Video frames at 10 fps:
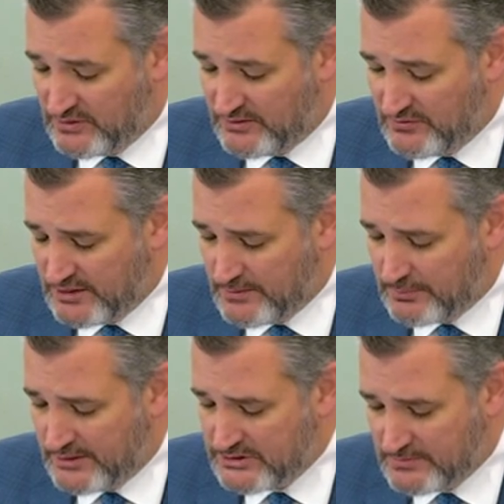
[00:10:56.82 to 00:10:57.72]
very, very
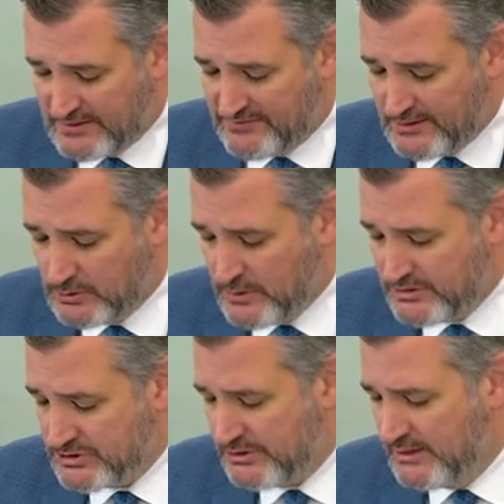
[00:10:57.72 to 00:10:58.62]
impressive. My final
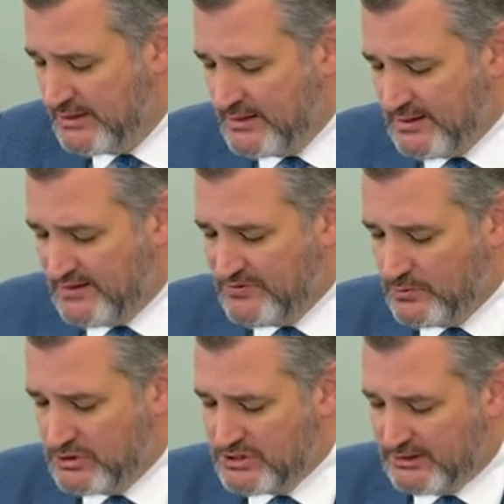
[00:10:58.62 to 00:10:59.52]
question if
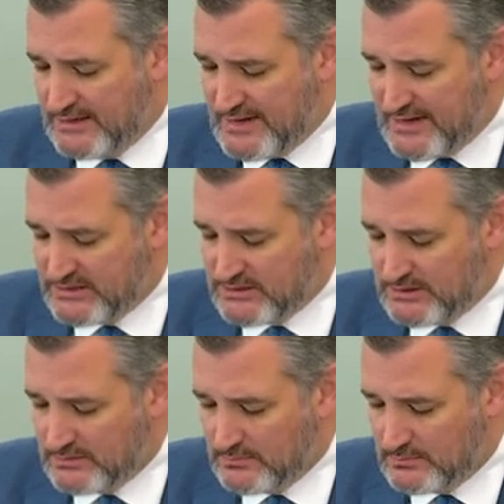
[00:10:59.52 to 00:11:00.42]
you were still at
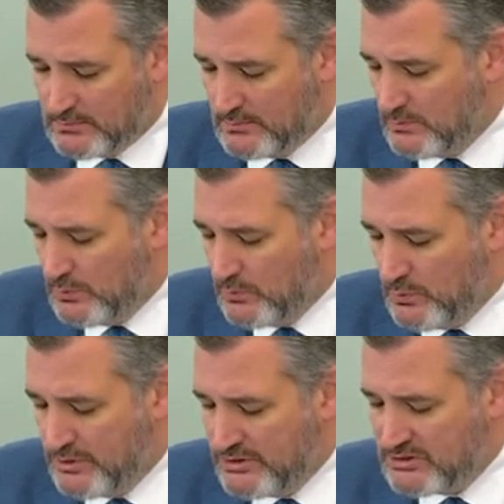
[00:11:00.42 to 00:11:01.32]
NASA,
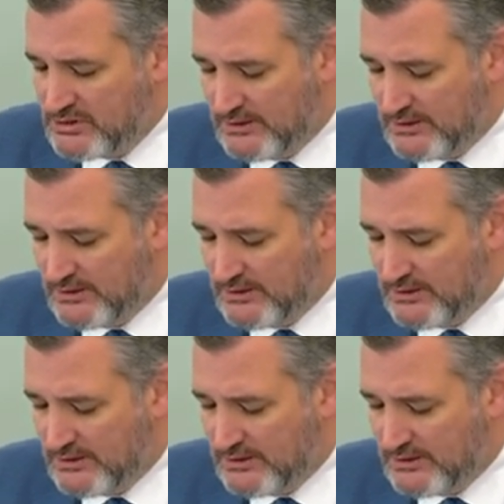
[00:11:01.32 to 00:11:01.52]
would this